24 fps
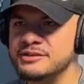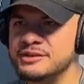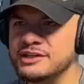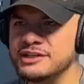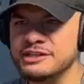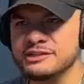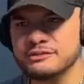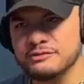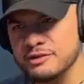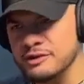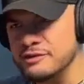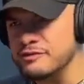
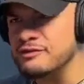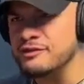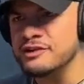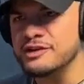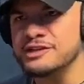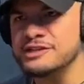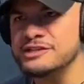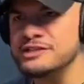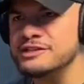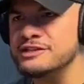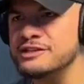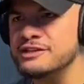Like we're
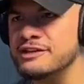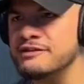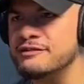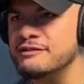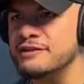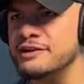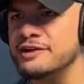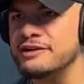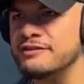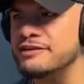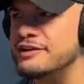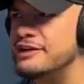friends and uh,
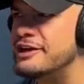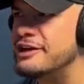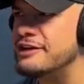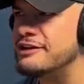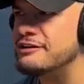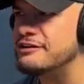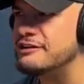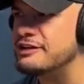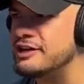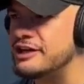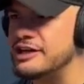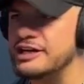whatever mm-hmm.
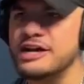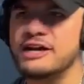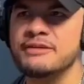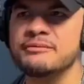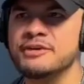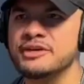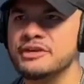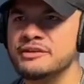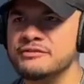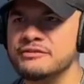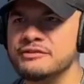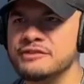now, and like I
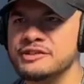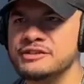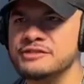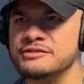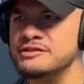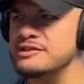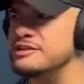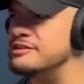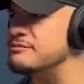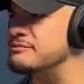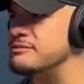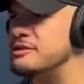become friends
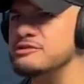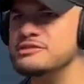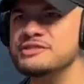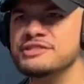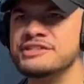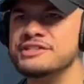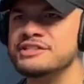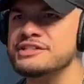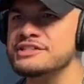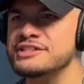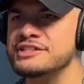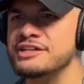with most of
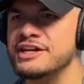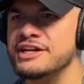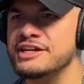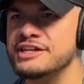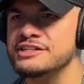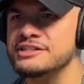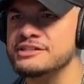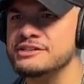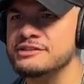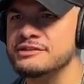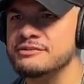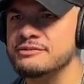these
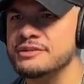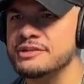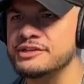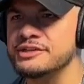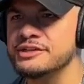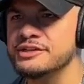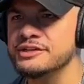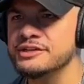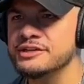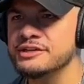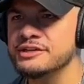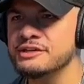guys that we
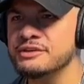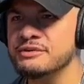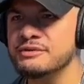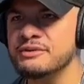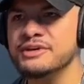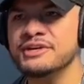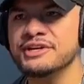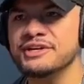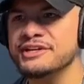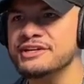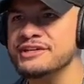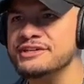
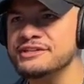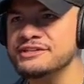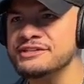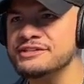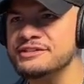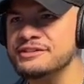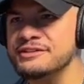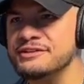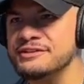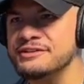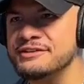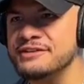run against.
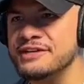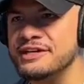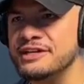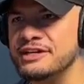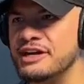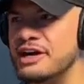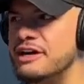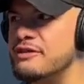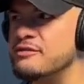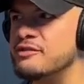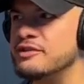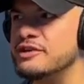So like
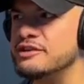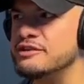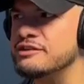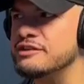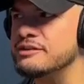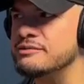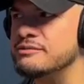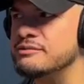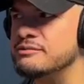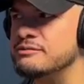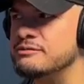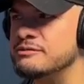I have one of
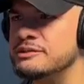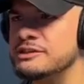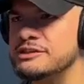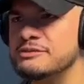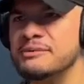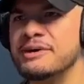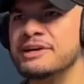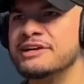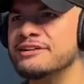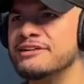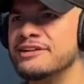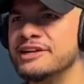them It's
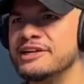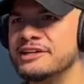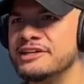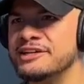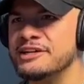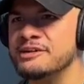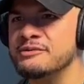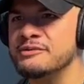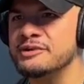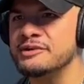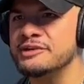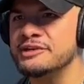my client
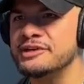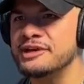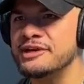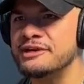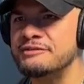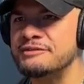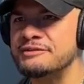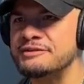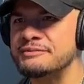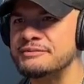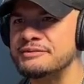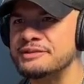now working out with me.